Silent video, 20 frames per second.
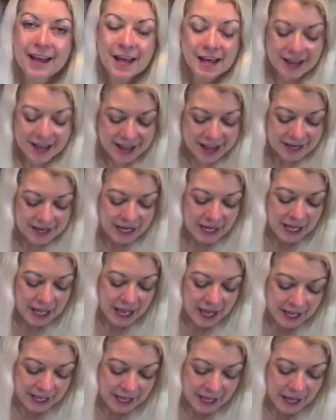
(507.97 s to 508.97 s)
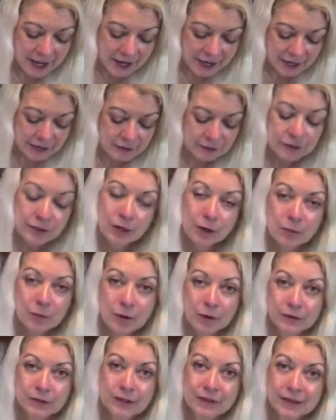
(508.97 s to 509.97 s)
And I also
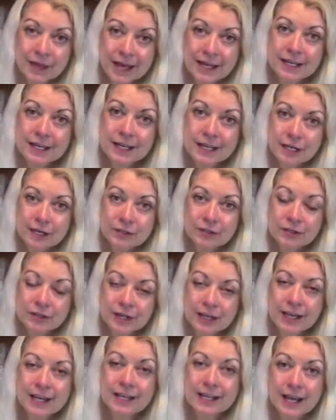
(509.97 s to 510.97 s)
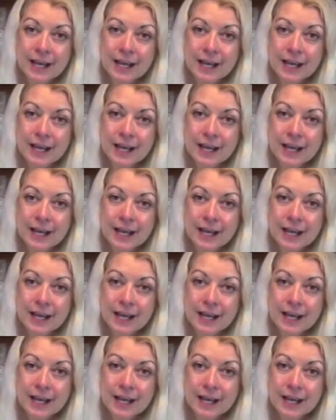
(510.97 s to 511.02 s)
want to thank each and